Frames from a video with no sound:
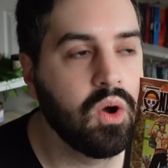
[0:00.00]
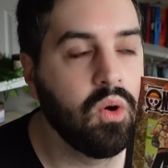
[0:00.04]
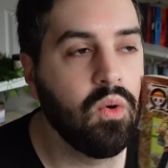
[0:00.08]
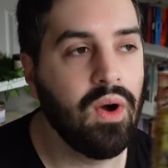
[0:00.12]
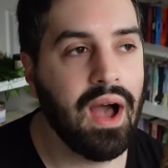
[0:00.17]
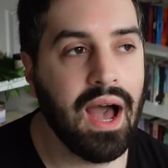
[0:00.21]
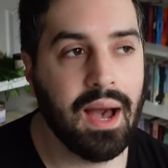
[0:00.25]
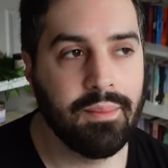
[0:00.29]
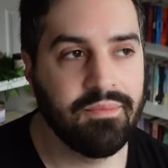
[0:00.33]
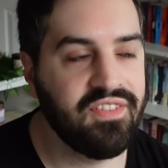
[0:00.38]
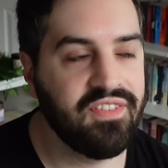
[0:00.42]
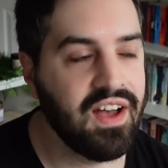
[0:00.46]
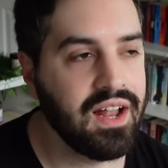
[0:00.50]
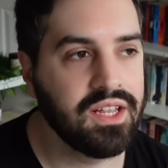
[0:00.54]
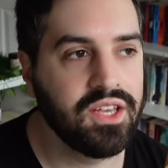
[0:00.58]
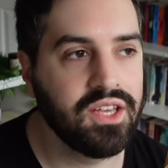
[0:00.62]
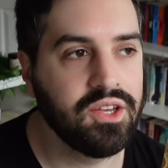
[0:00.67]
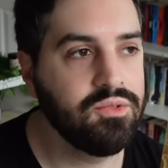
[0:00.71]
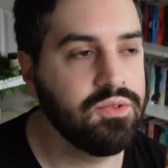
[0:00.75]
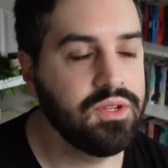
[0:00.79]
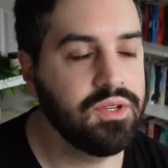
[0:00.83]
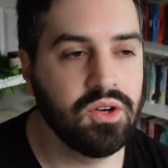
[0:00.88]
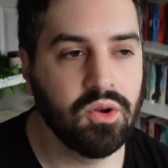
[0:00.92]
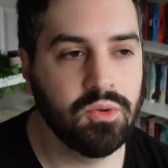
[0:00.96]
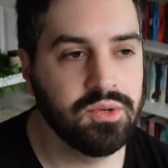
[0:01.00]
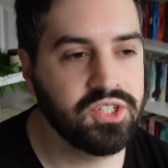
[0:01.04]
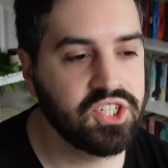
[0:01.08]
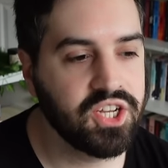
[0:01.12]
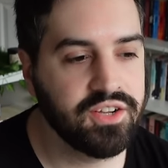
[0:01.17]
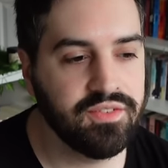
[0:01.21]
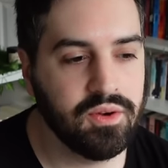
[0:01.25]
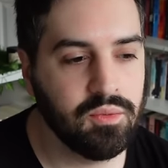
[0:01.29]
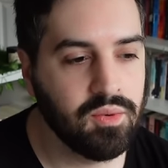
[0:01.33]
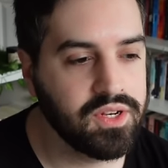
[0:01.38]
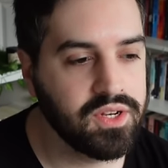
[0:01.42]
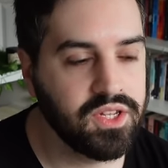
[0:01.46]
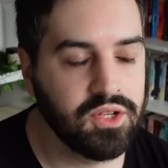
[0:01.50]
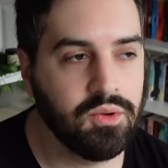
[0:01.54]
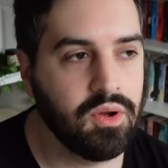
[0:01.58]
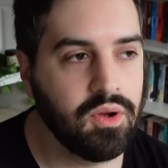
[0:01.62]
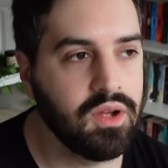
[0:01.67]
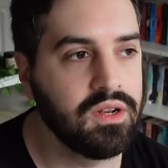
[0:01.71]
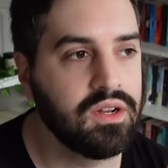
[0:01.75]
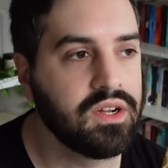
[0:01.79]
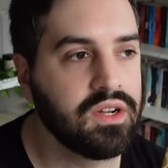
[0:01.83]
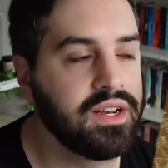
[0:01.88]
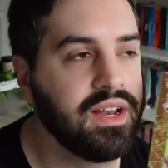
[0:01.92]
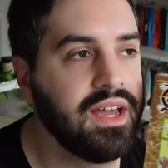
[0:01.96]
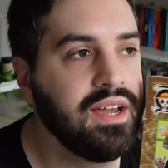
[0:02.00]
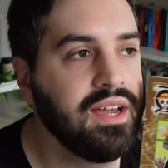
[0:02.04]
or add value, you know, whichever one you are looking